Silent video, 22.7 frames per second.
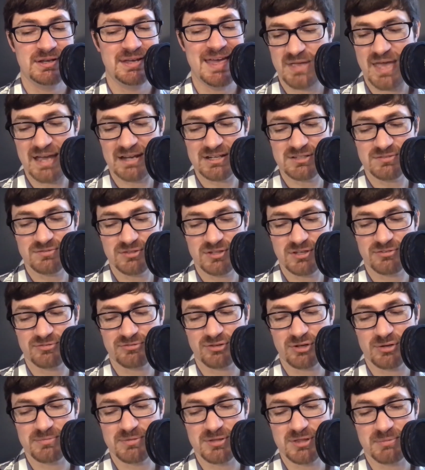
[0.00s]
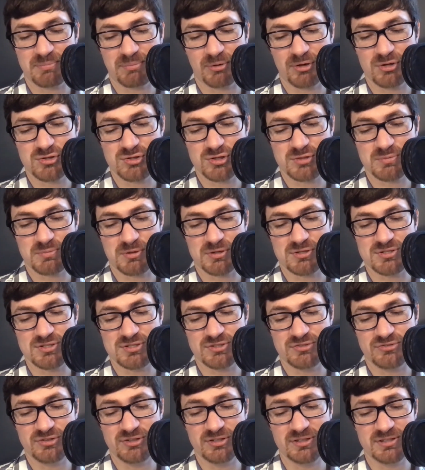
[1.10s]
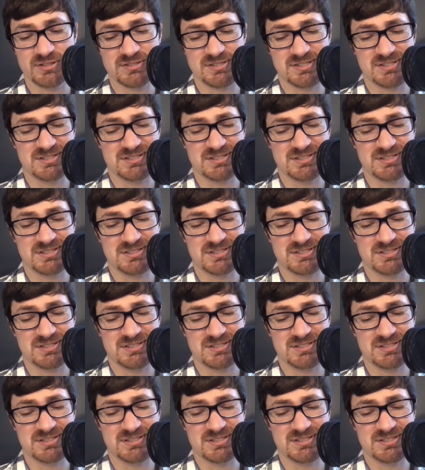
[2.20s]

Actively affirming the pro-choice person's feelings